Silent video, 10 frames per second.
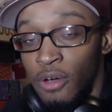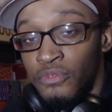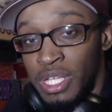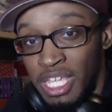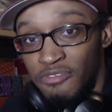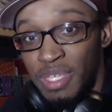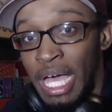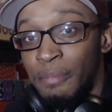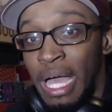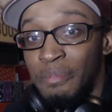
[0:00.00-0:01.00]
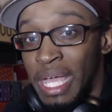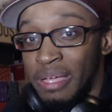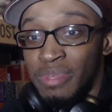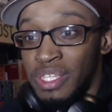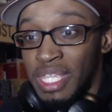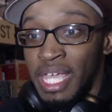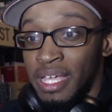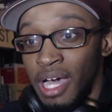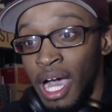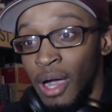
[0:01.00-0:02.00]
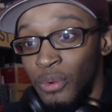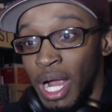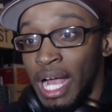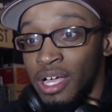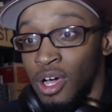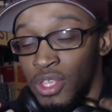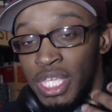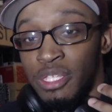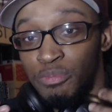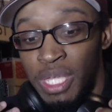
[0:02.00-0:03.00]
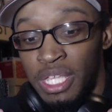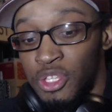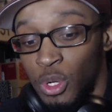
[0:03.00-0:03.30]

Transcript: forgive me, I might make a mistake where I call these Beats,